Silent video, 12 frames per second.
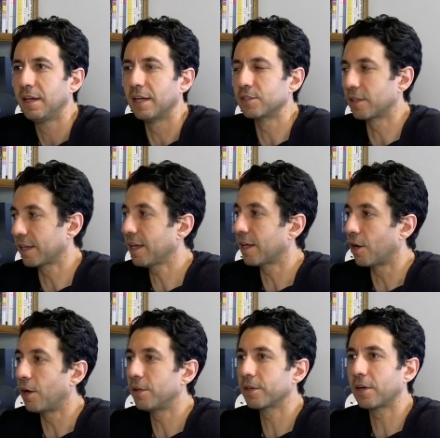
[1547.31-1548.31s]
And so like, yeah,
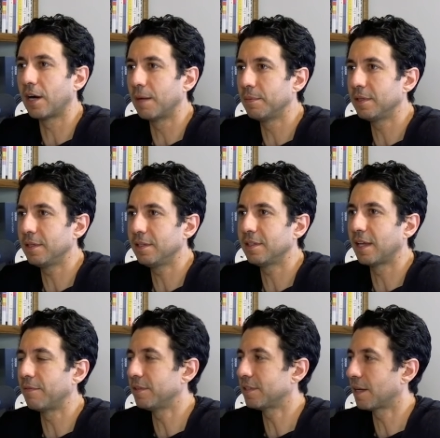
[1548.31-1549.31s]
all the comedy,
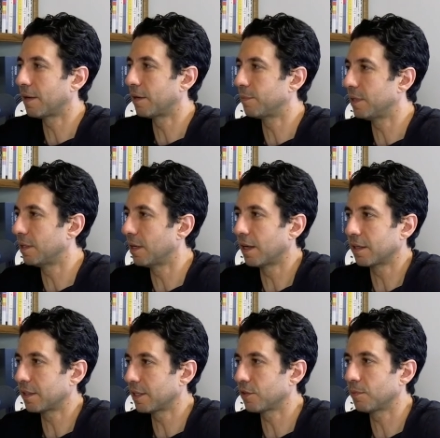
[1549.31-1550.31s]
every time I'll
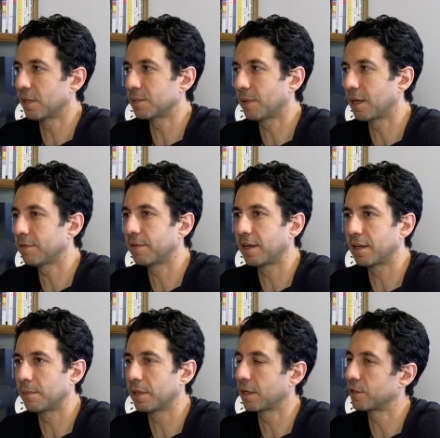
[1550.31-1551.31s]
click through my Spotify and I'll
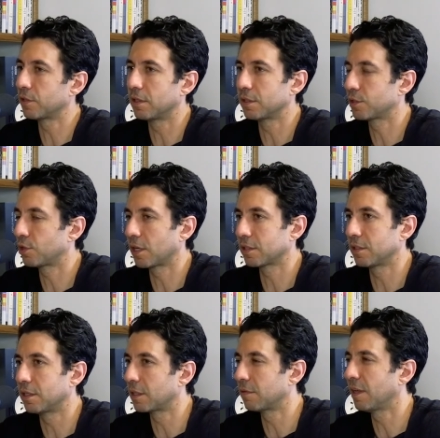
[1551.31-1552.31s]
be like, sorry, this track's no
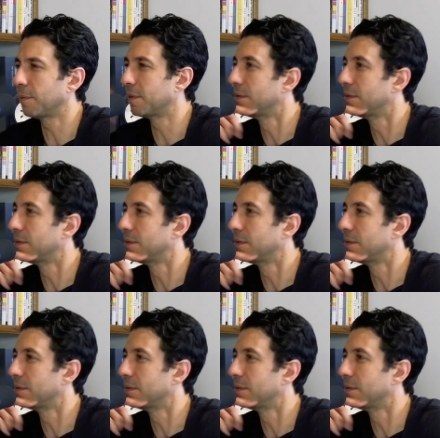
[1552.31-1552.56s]
longer available.